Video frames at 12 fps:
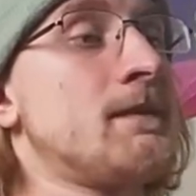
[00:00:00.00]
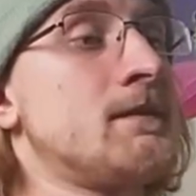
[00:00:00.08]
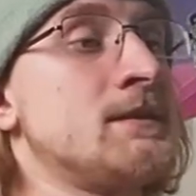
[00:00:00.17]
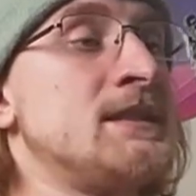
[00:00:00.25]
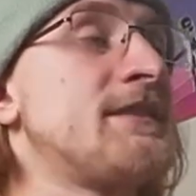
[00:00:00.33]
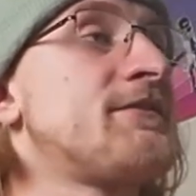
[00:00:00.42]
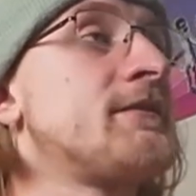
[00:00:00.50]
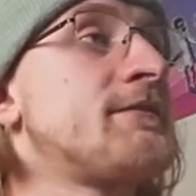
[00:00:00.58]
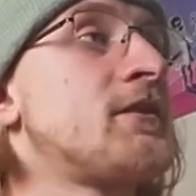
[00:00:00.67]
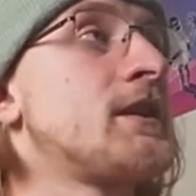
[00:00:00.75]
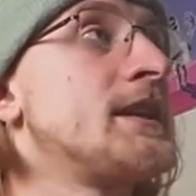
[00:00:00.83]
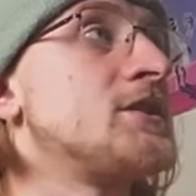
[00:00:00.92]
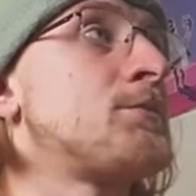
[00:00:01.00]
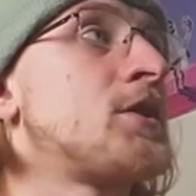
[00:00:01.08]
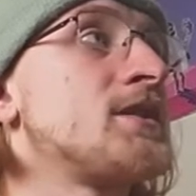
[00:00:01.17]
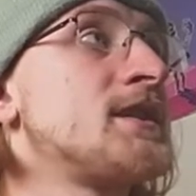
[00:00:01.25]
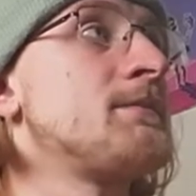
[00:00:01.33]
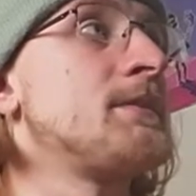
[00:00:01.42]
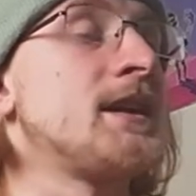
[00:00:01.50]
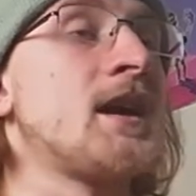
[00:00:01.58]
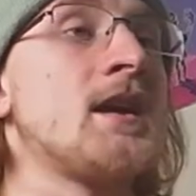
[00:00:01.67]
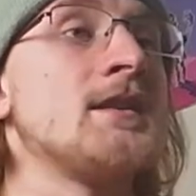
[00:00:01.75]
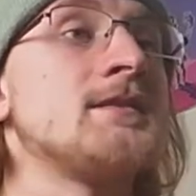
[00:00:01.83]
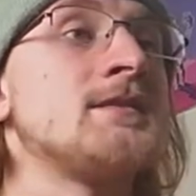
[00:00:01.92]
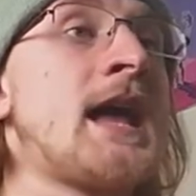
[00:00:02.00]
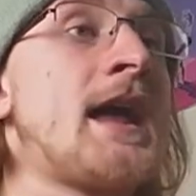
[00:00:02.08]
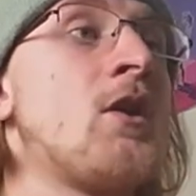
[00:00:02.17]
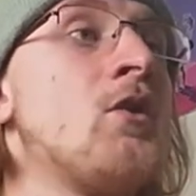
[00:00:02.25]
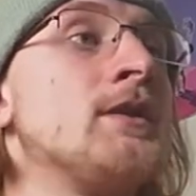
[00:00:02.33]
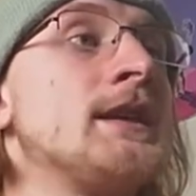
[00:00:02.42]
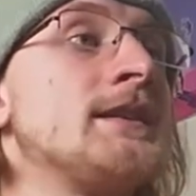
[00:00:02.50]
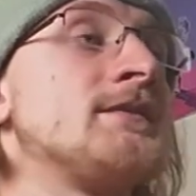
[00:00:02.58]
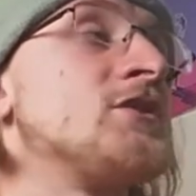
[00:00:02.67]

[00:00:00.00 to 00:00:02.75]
different for each person because not only is the